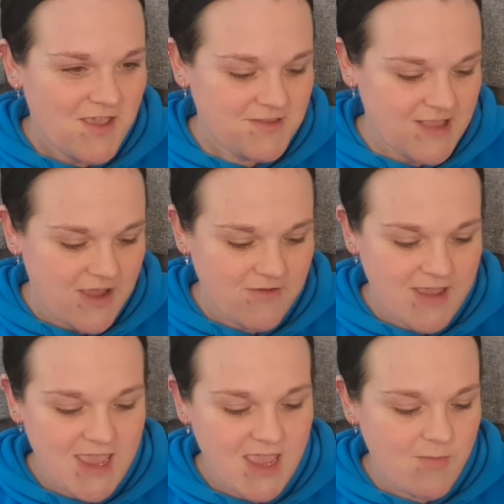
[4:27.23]
So
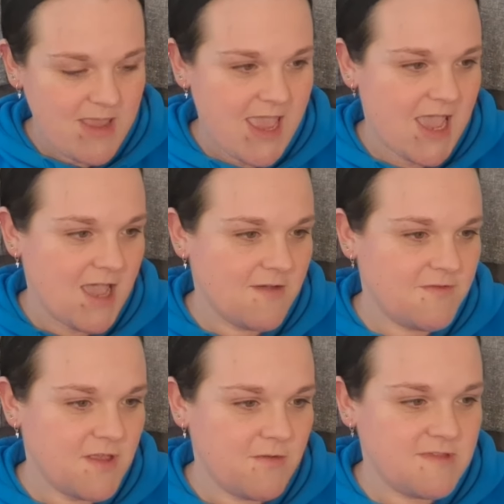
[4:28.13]
here we have,
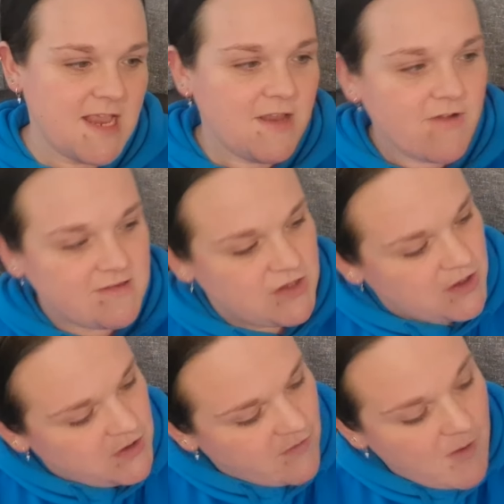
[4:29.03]
so daily
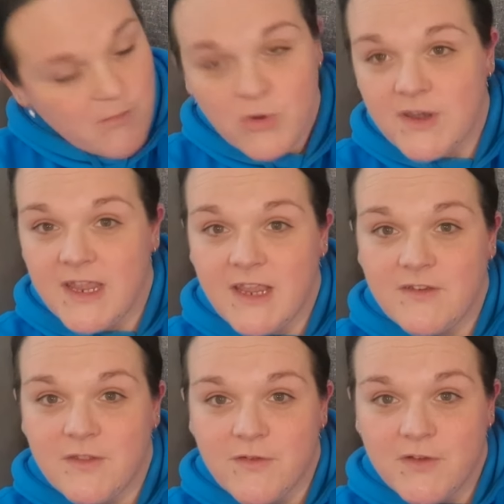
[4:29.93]
gratitude, you've got Monday
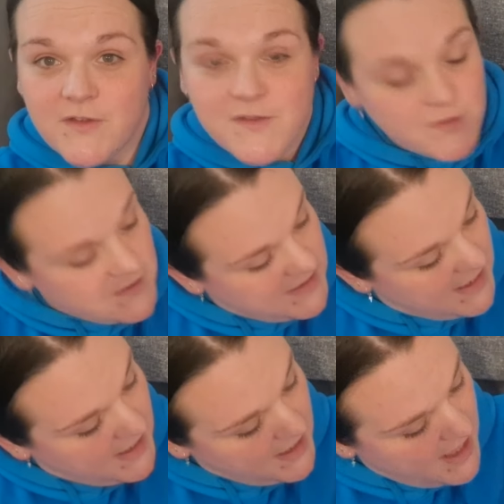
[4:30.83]
through to Sunday,